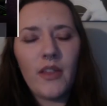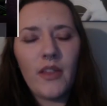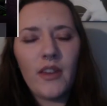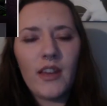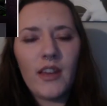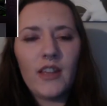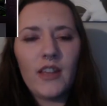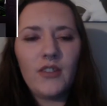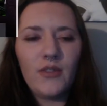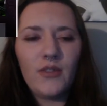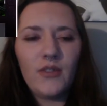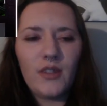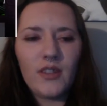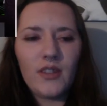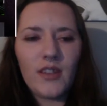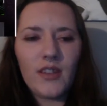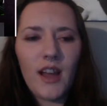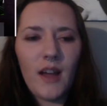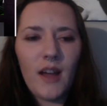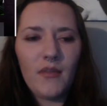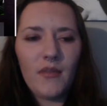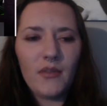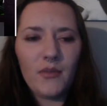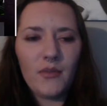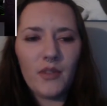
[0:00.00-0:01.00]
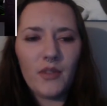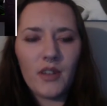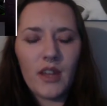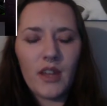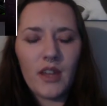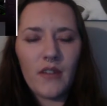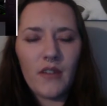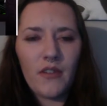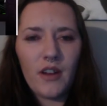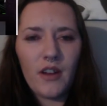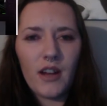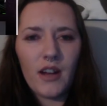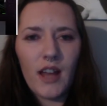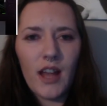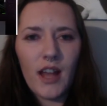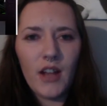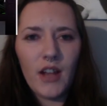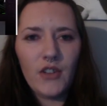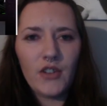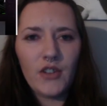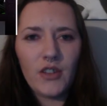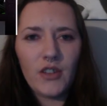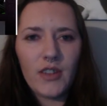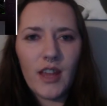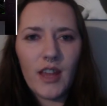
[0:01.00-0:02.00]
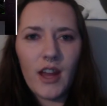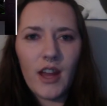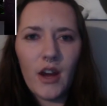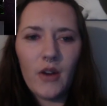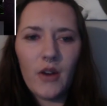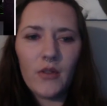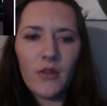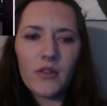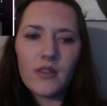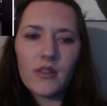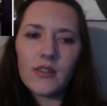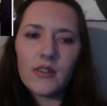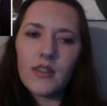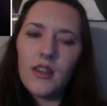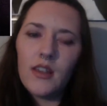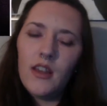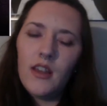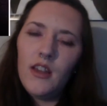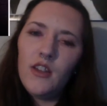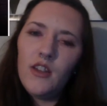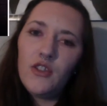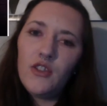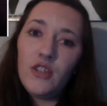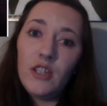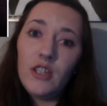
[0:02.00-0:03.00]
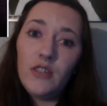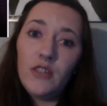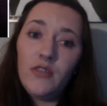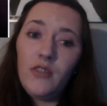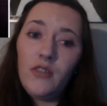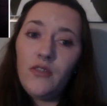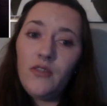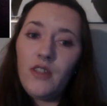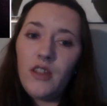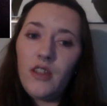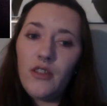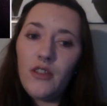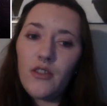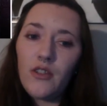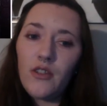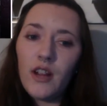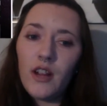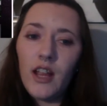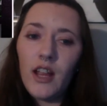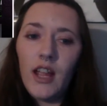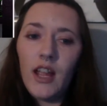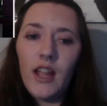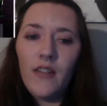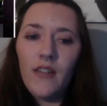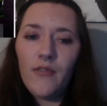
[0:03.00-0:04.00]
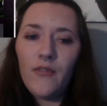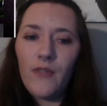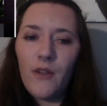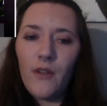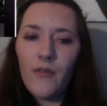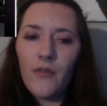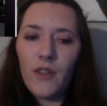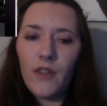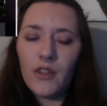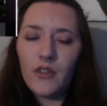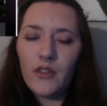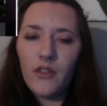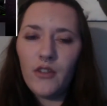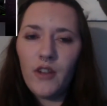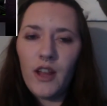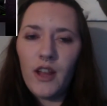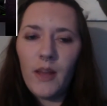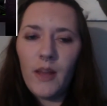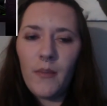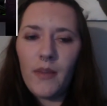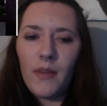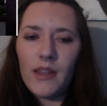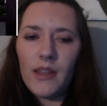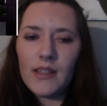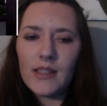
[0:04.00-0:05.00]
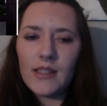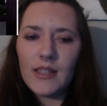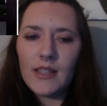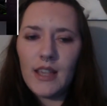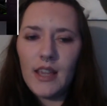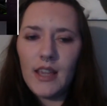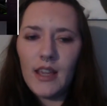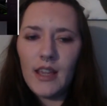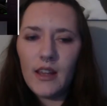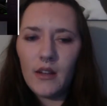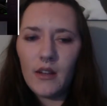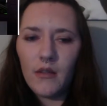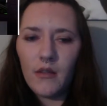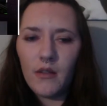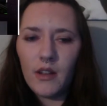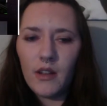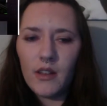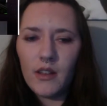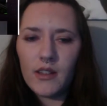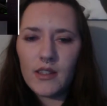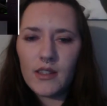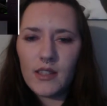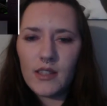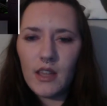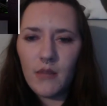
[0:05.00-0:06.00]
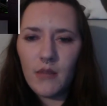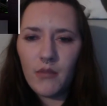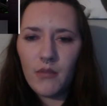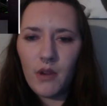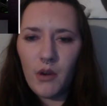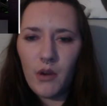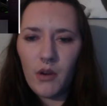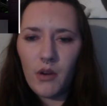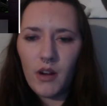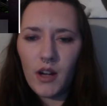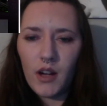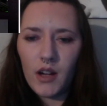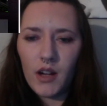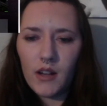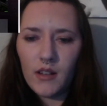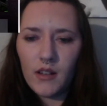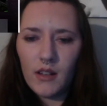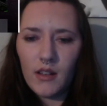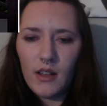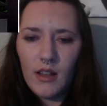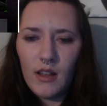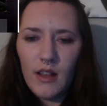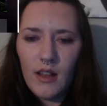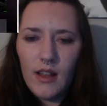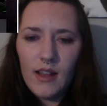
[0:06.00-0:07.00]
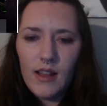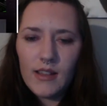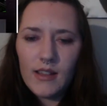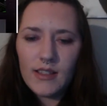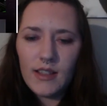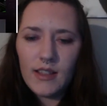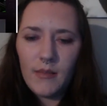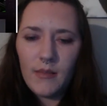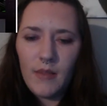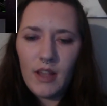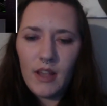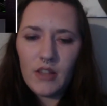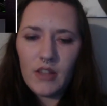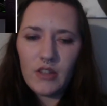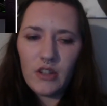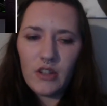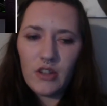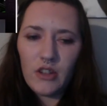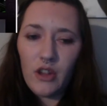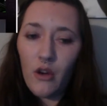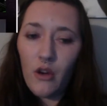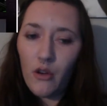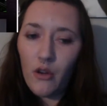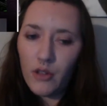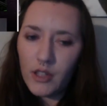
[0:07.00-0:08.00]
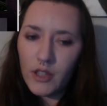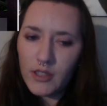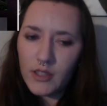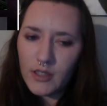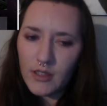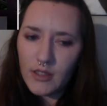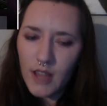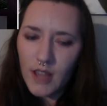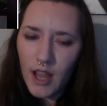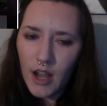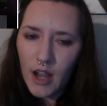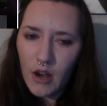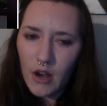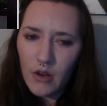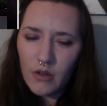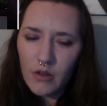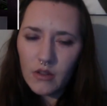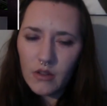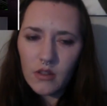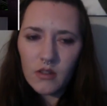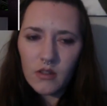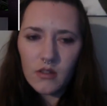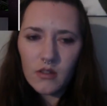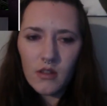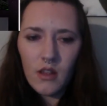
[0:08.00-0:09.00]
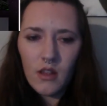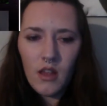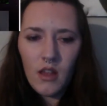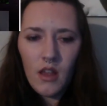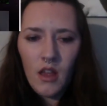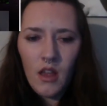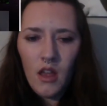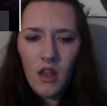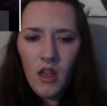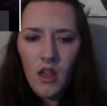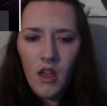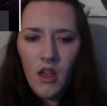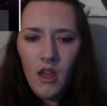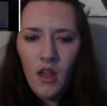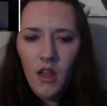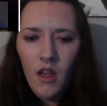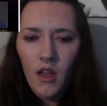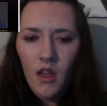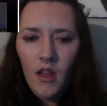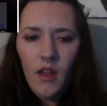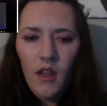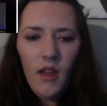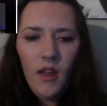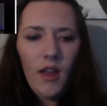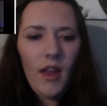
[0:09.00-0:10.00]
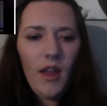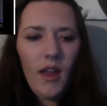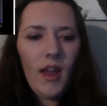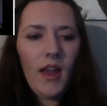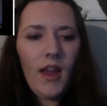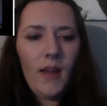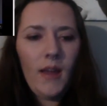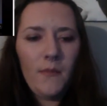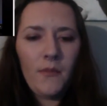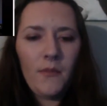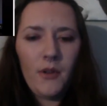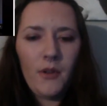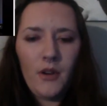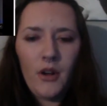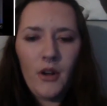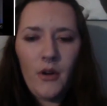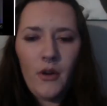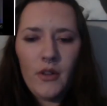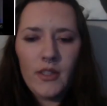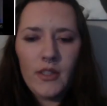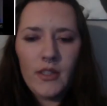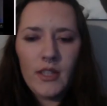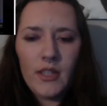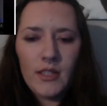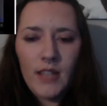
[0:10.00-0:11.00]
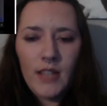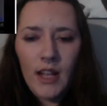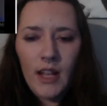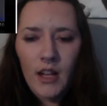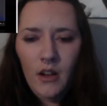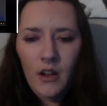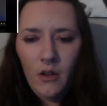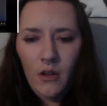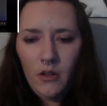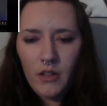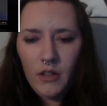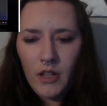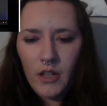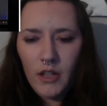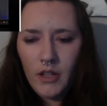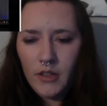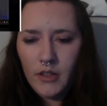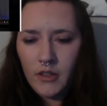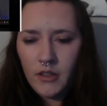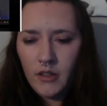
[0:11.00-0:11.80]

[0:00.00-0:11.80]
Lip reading: to adapt will give her an edge in the house. She's 53, from Victoria, BC, and a real estate broker. So that makes her the oldest in the house. And Bruno is the second oldest.